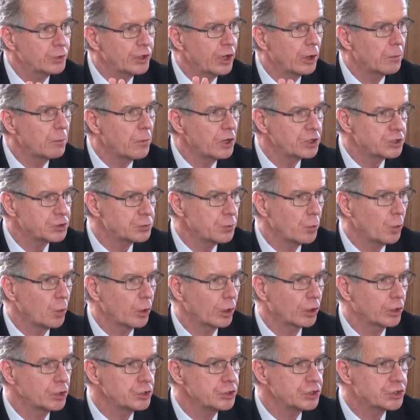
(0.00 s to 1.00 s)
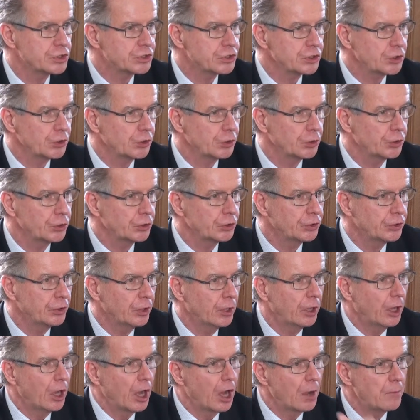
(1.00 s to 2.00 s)
we are much more concerned
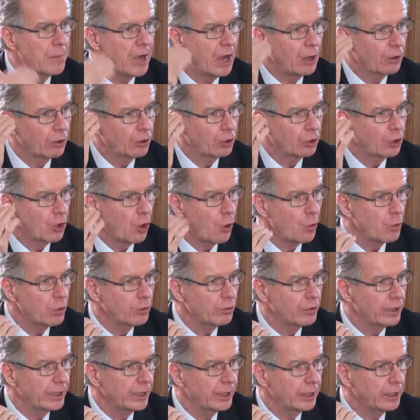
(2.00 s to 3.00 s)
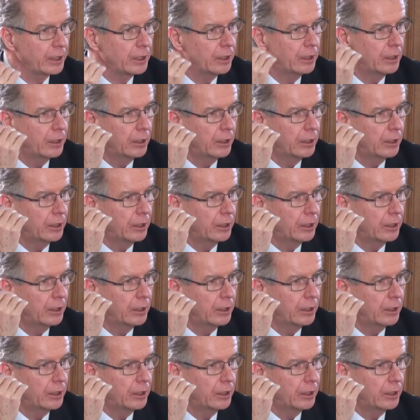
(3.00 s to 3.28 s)
about lowering